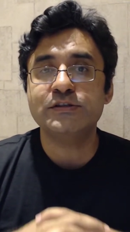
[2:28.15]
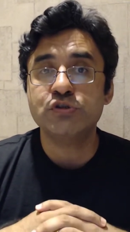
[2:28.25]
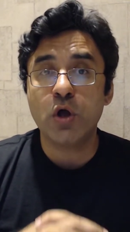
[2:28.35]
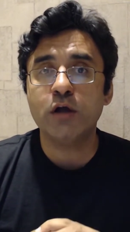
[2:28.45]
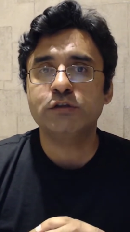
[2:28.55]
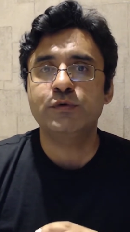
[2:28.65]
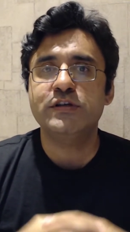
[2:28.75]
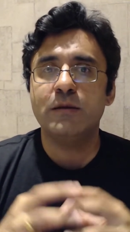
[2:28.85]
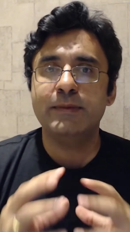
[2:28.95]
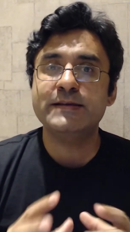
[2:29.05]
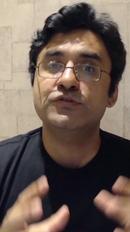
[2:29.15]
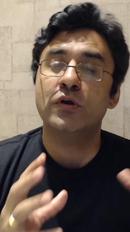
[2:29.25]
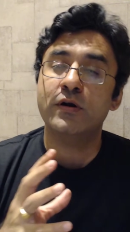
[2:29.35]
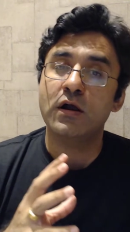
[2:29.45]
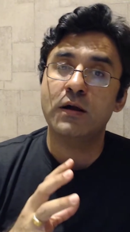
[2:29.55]
songs which are based
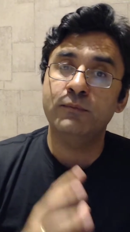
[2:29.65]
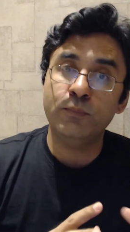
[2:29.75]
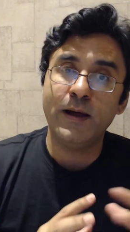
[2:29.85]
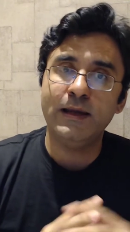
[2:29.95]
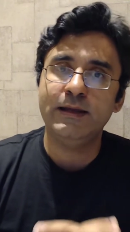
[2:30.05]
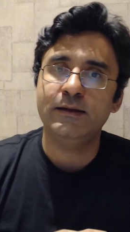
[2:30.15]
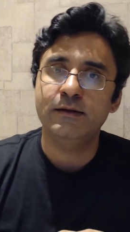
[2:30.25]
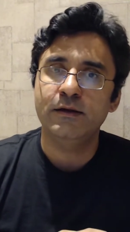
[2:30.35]
on Raga Bhupali,